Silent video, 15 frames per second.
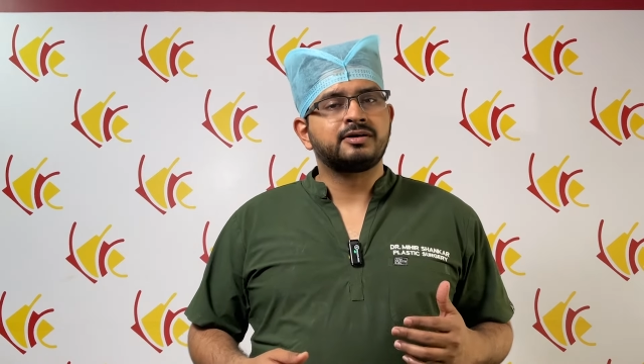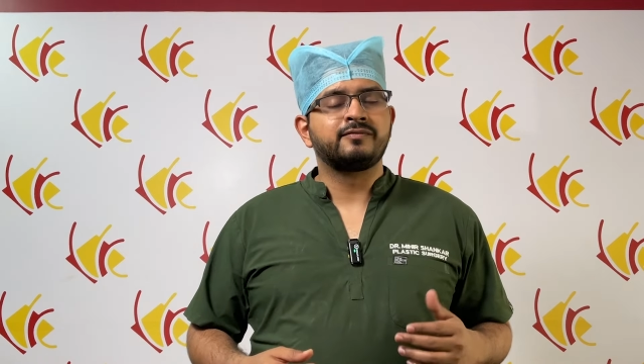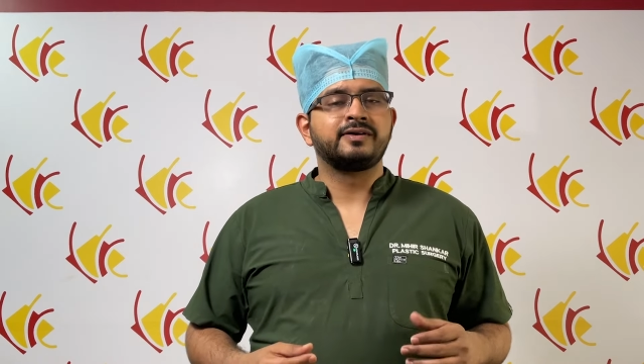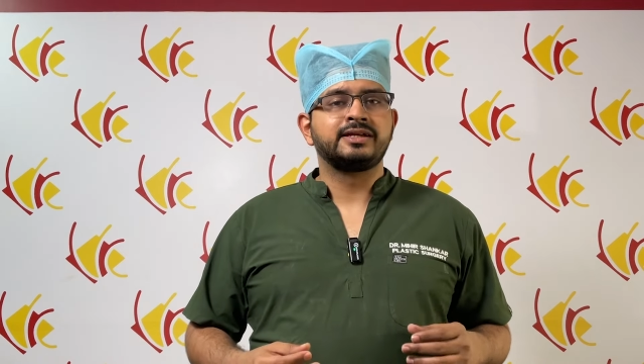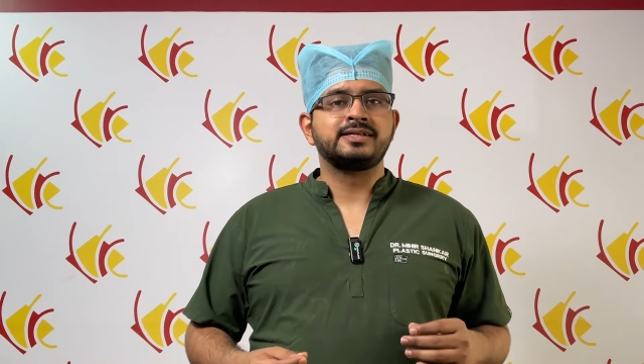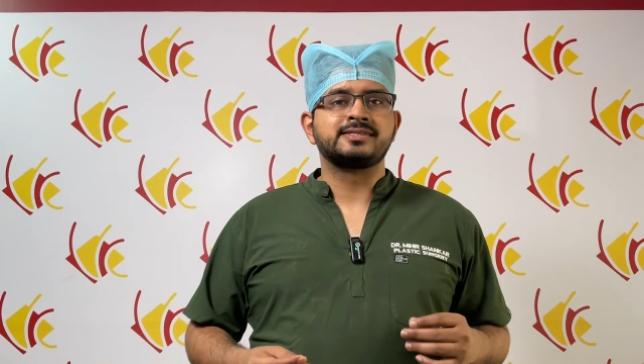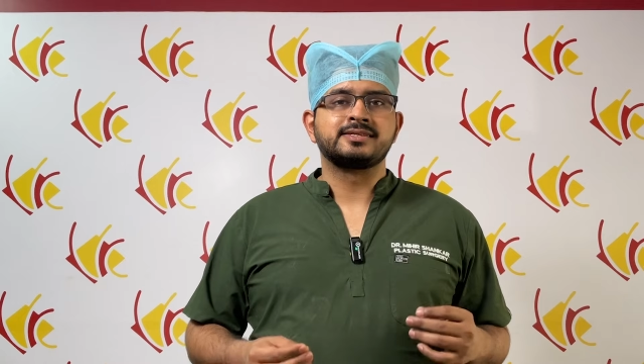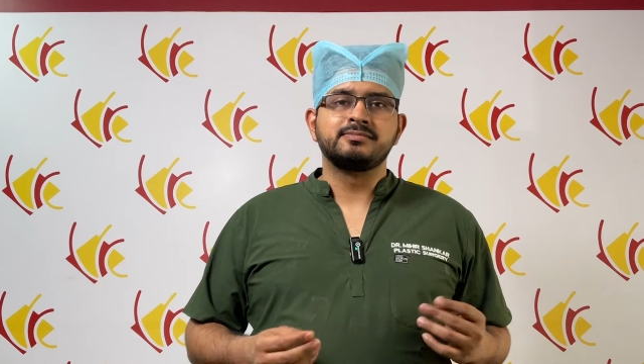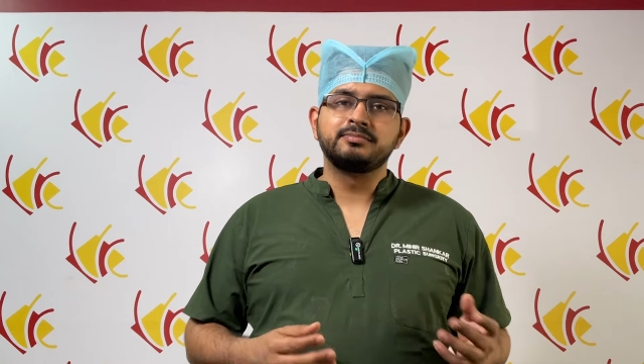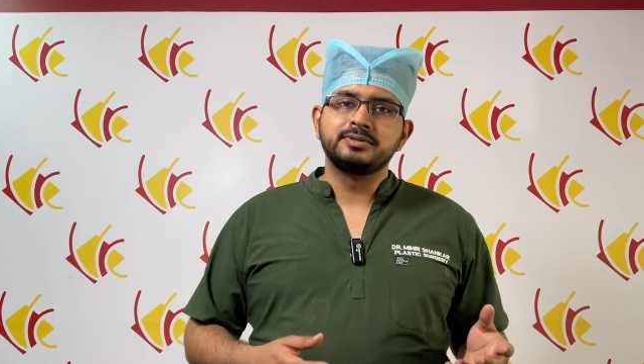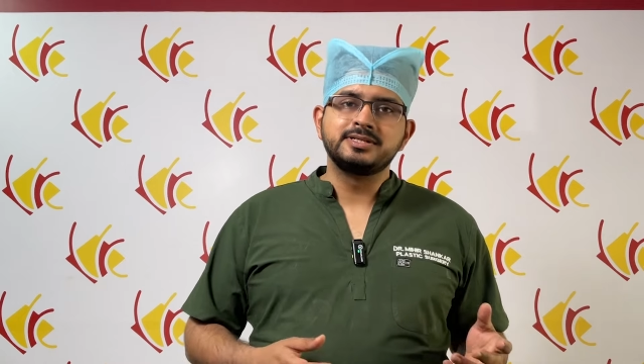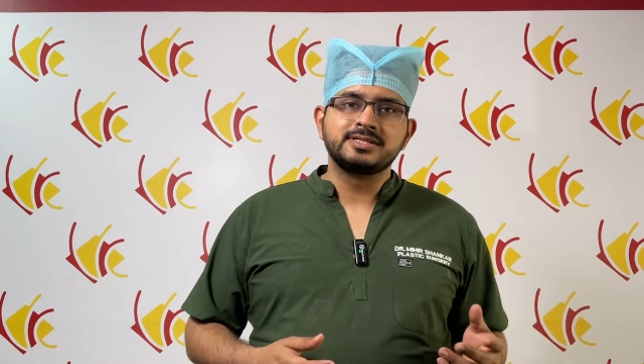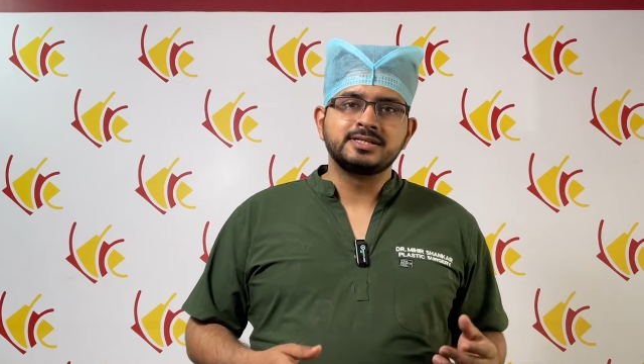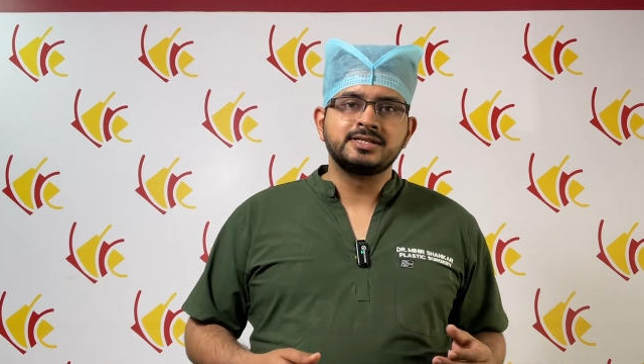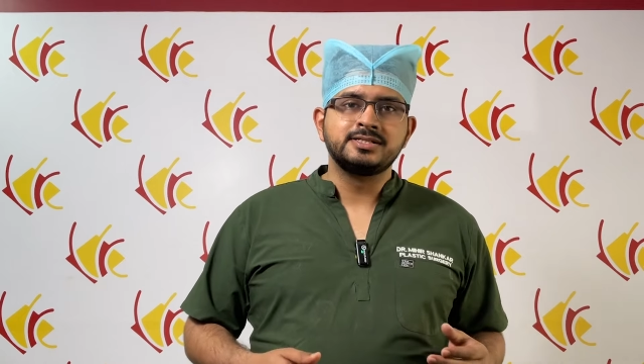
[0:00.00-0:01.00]
a very
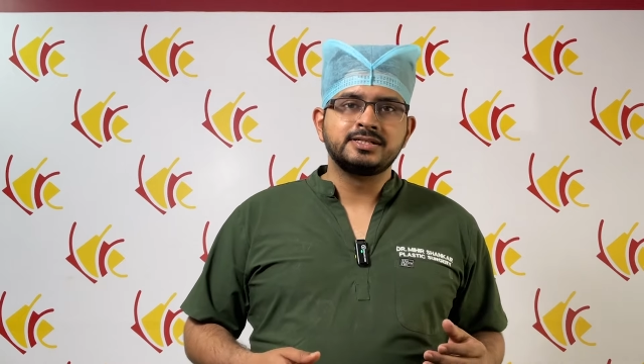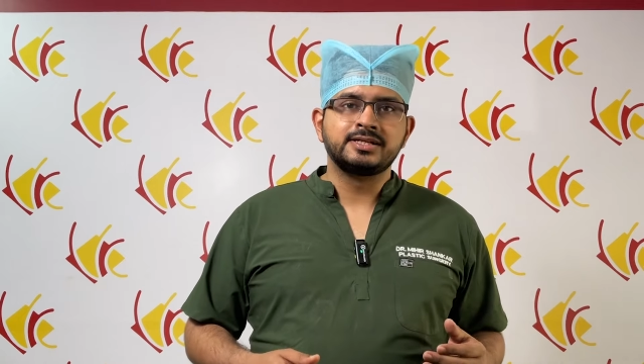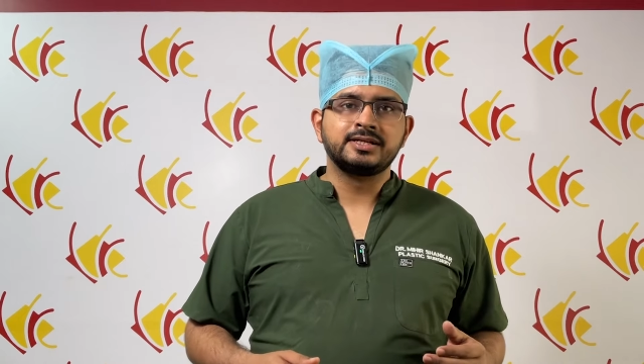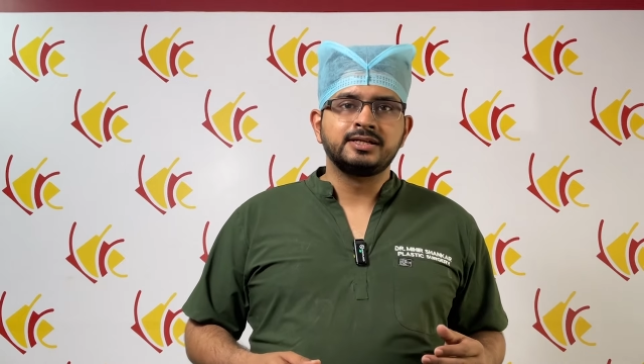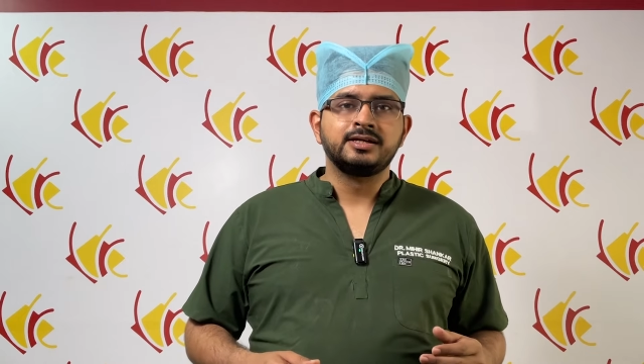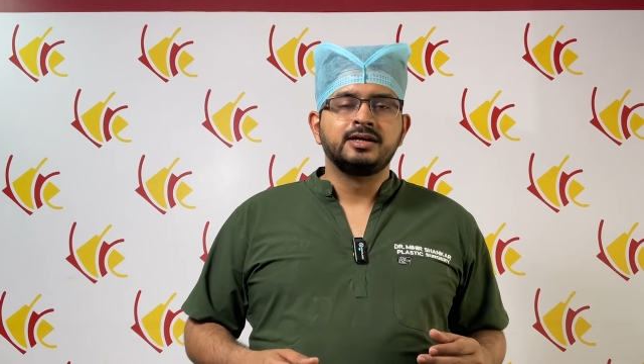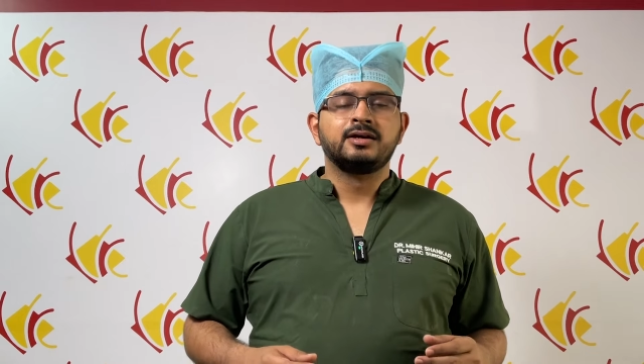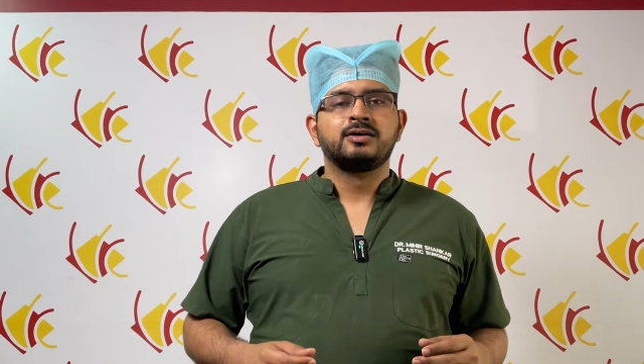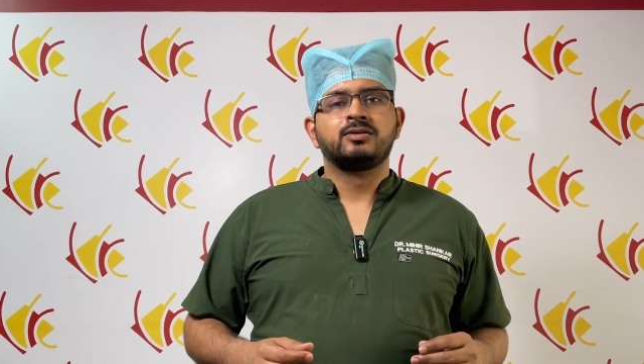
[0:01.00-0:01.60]
simple surgery